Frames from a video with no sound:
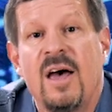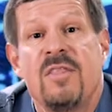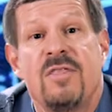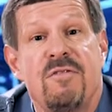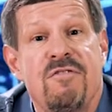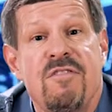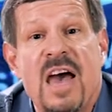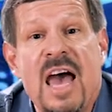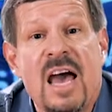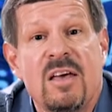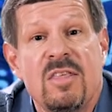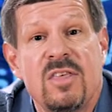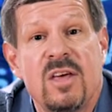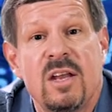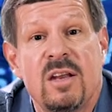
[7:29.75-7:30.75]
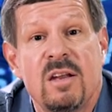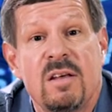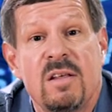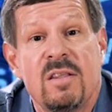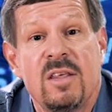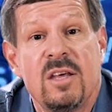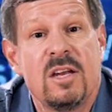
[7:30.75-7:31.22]
the fact that,
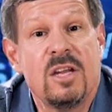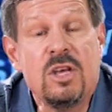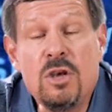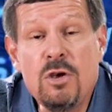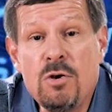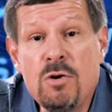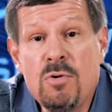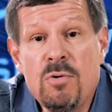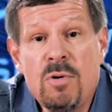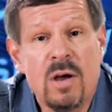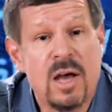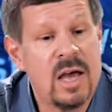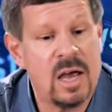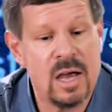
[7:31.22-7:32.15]
that you